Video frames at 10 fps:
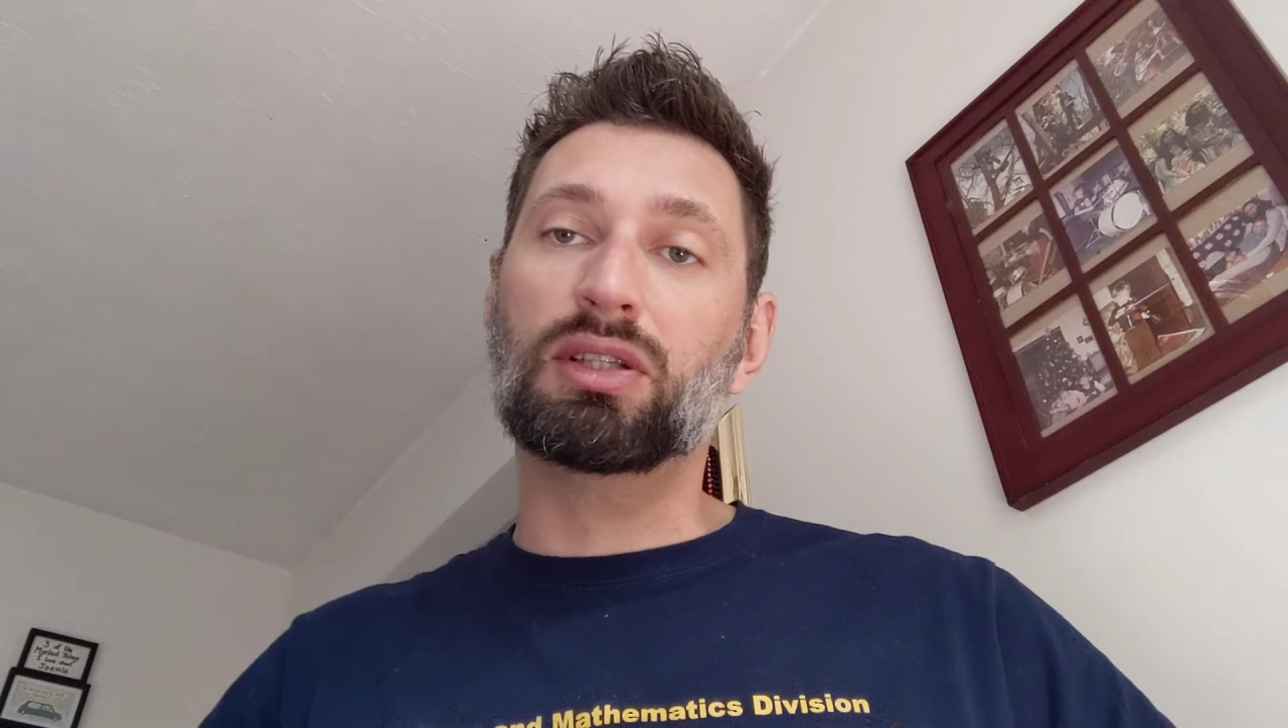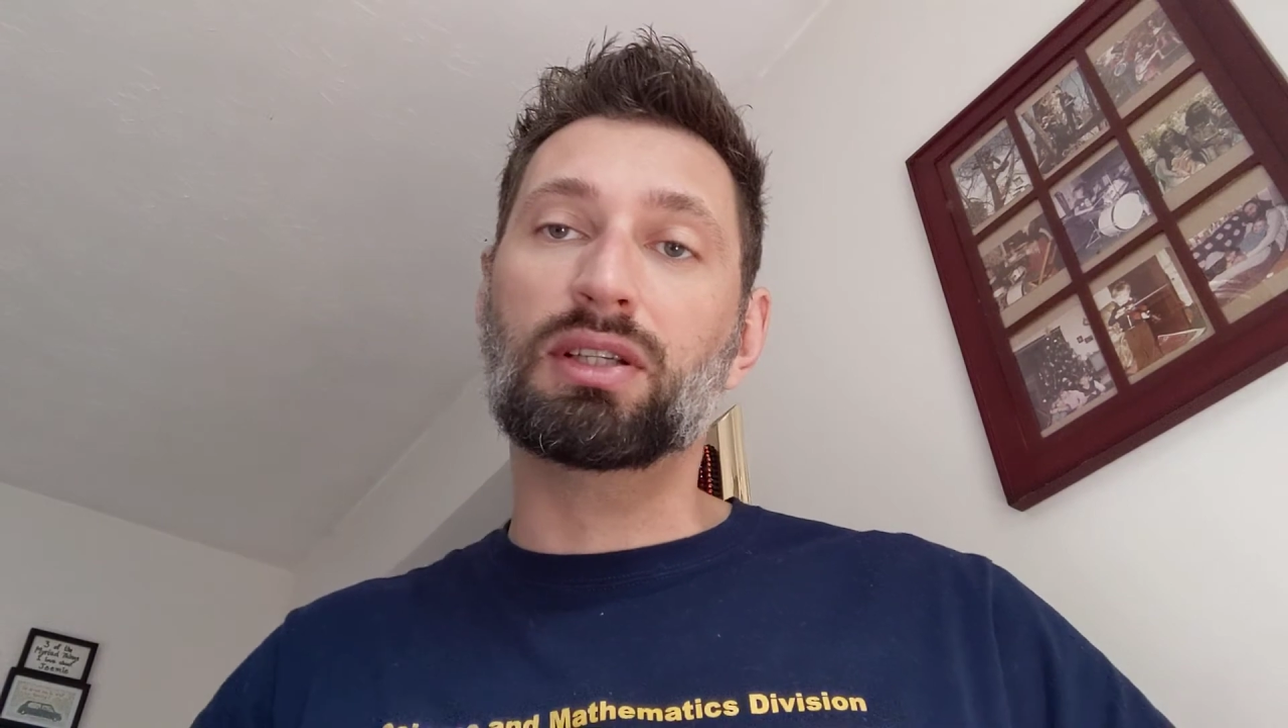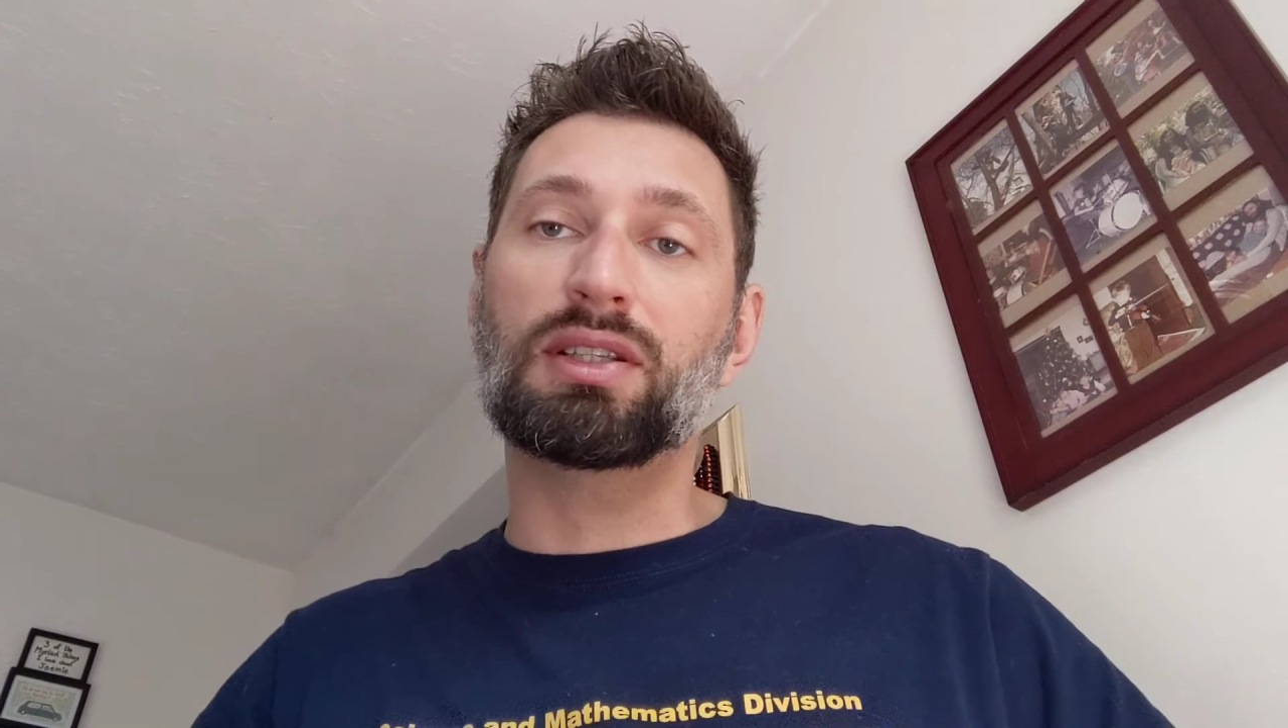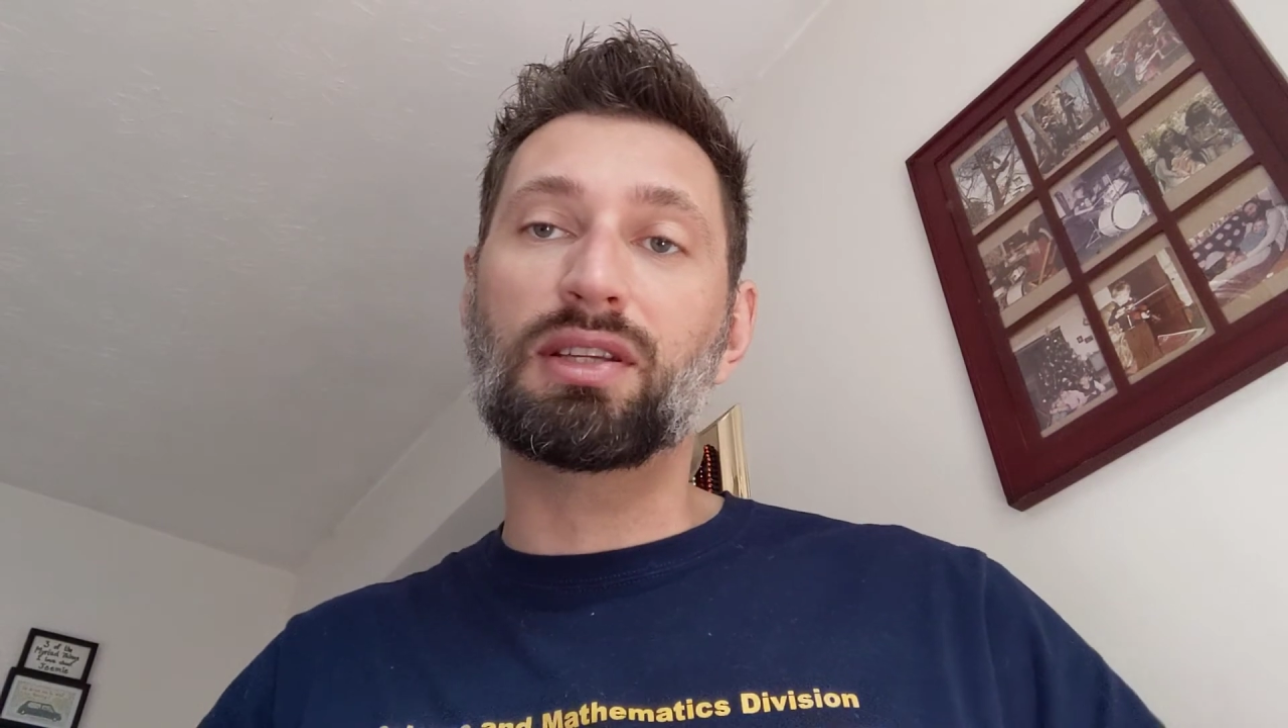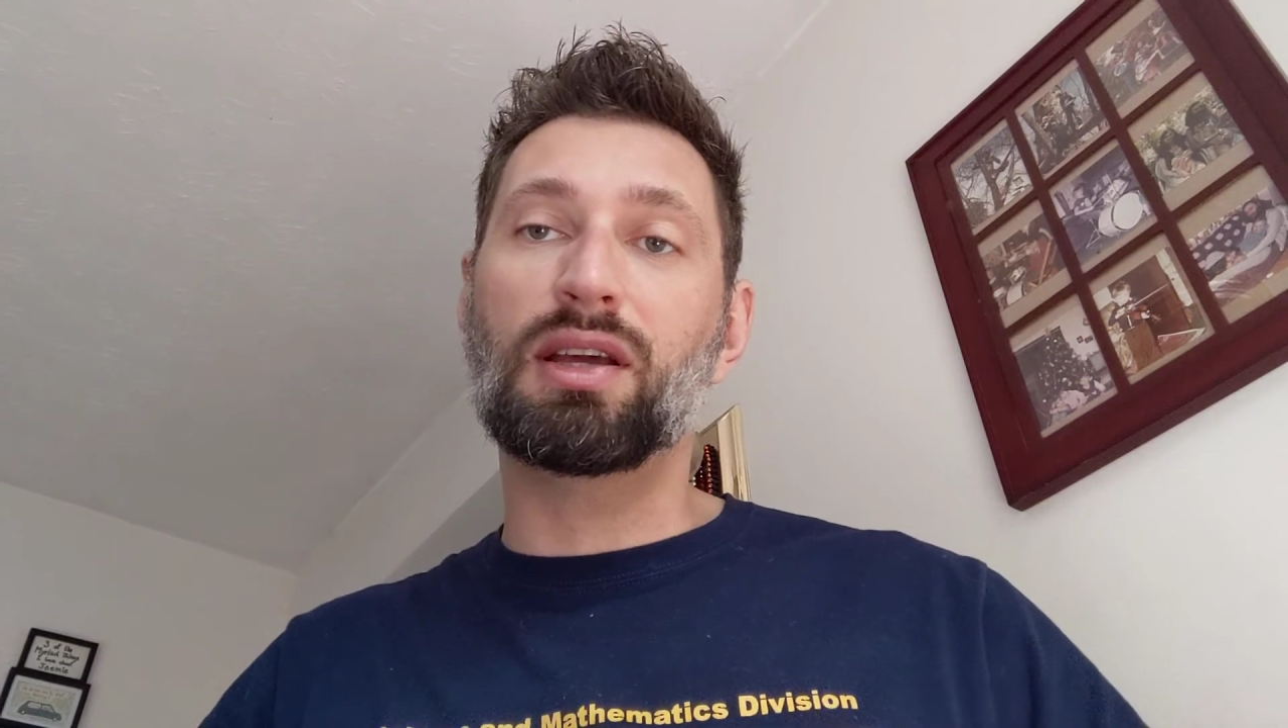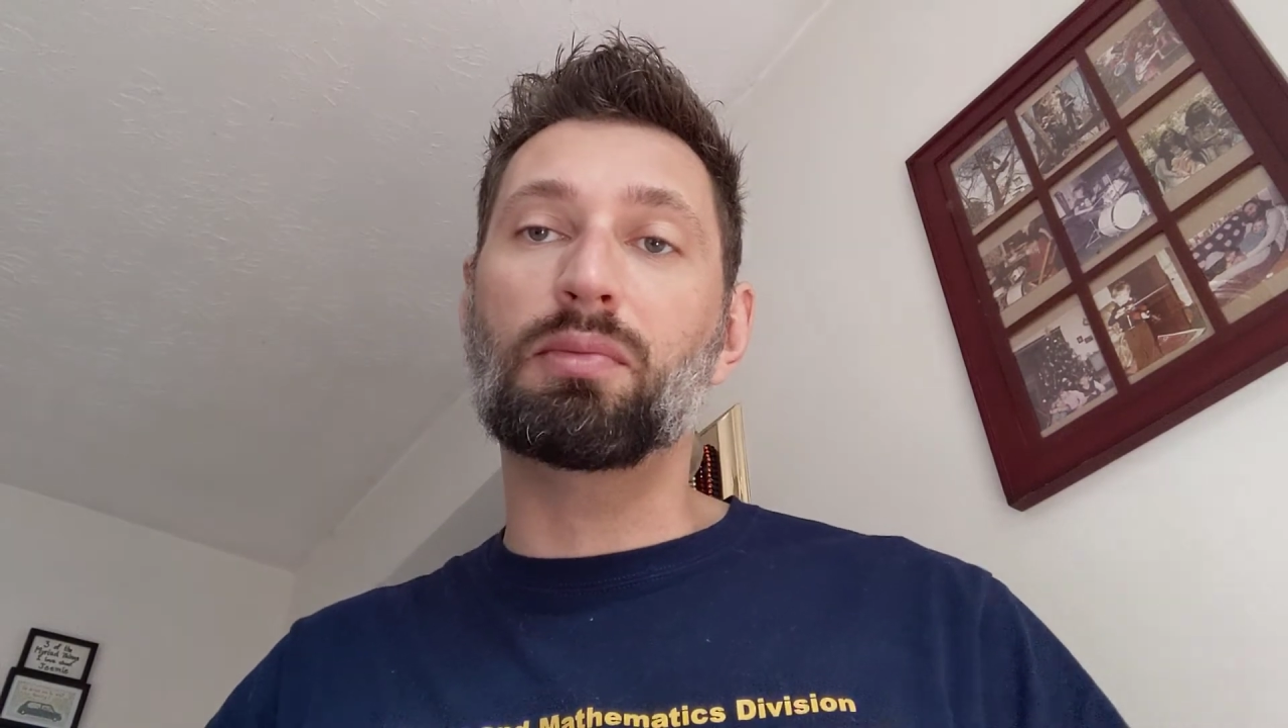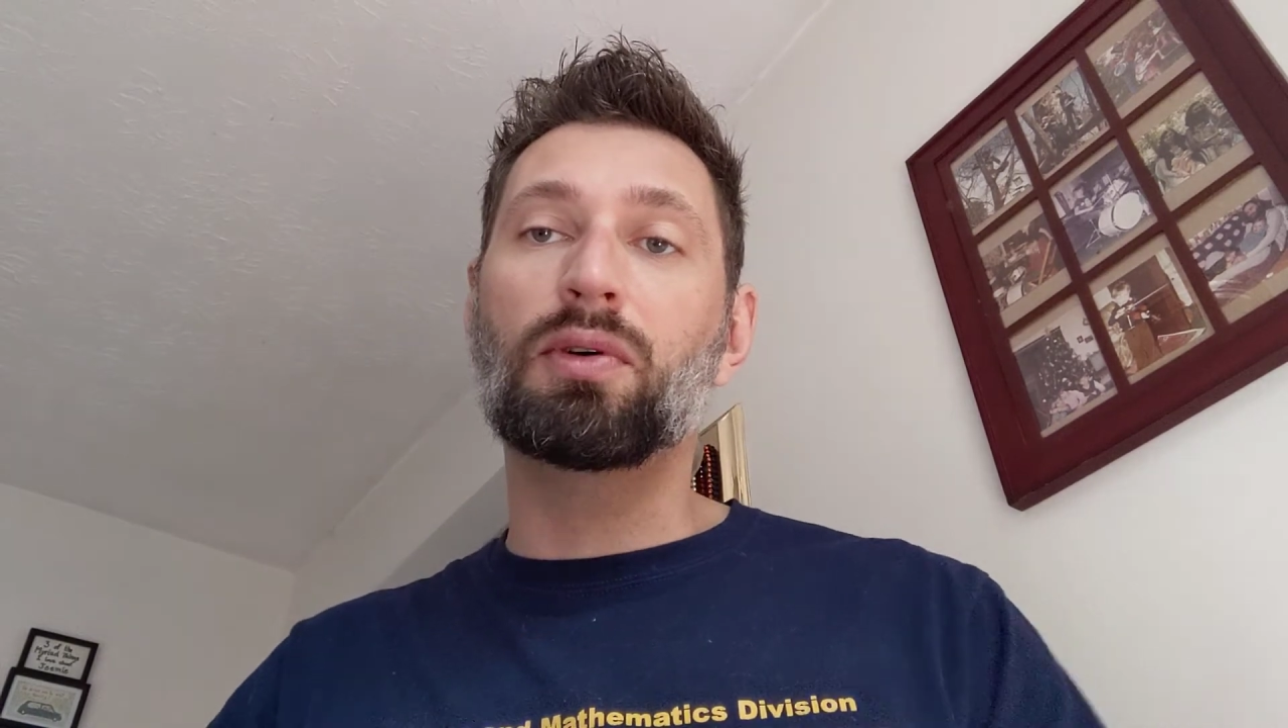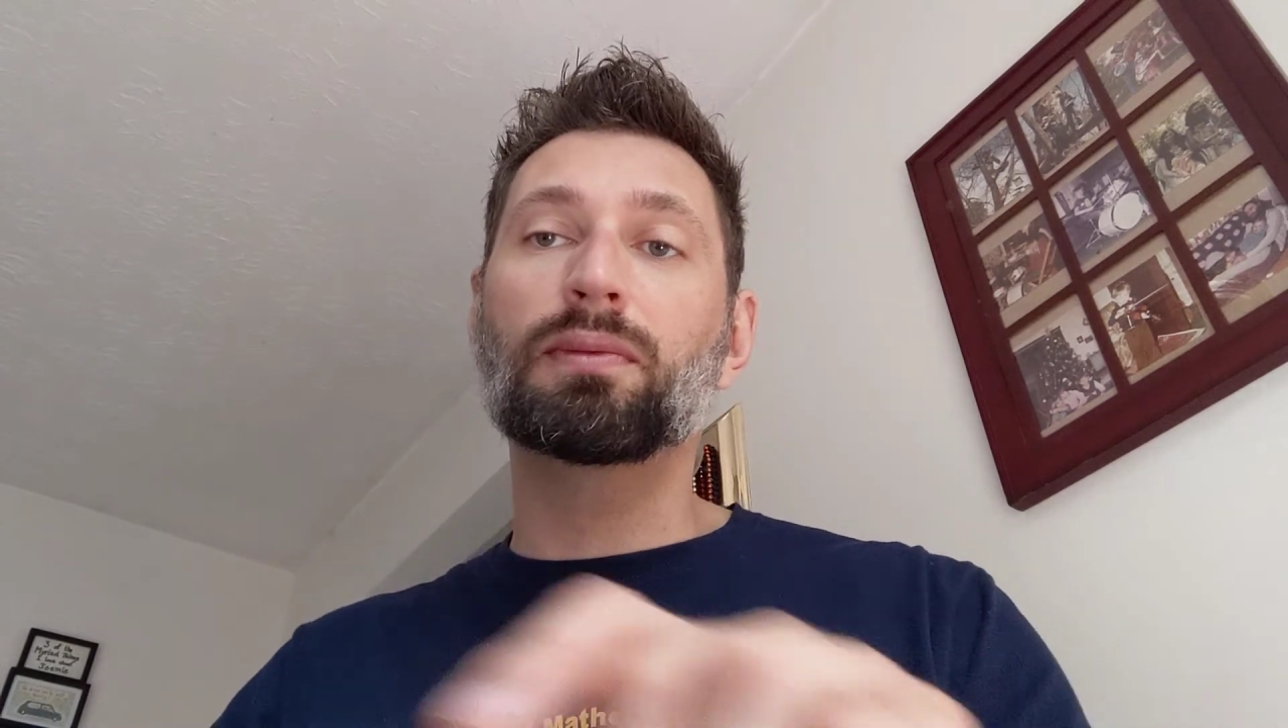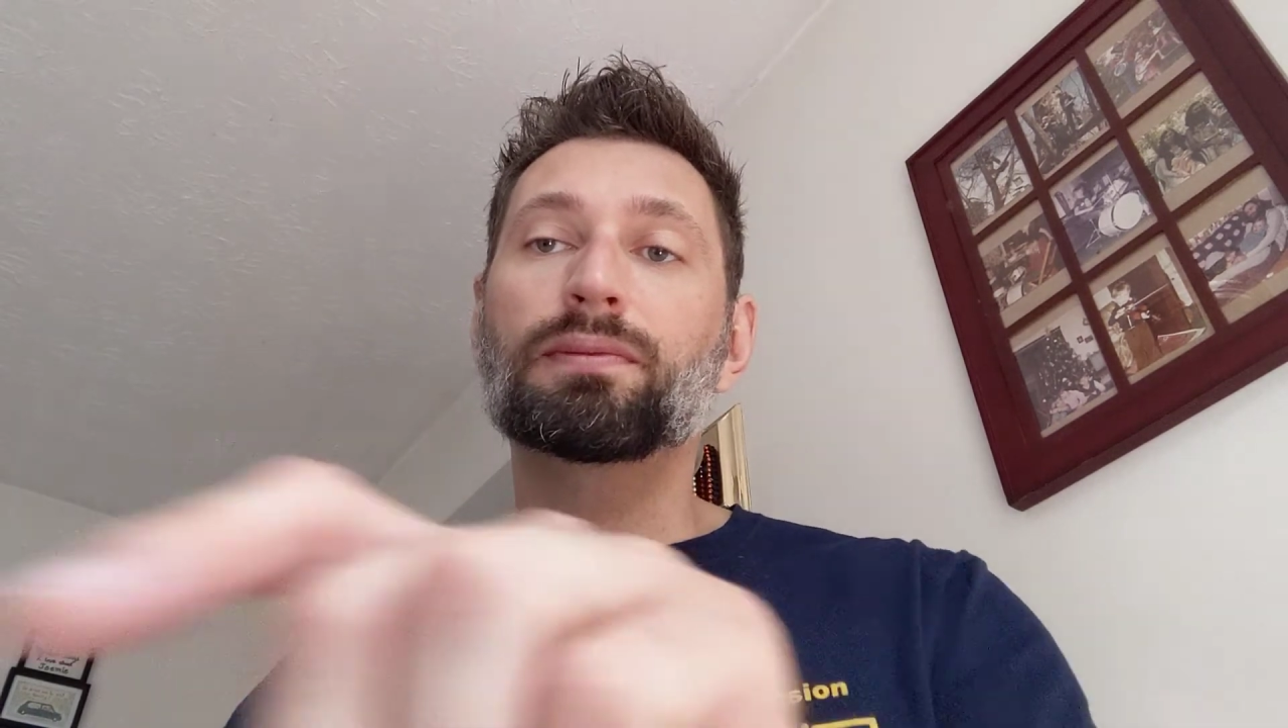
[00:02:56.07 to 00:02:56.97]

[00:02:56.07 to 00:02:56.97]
unstable.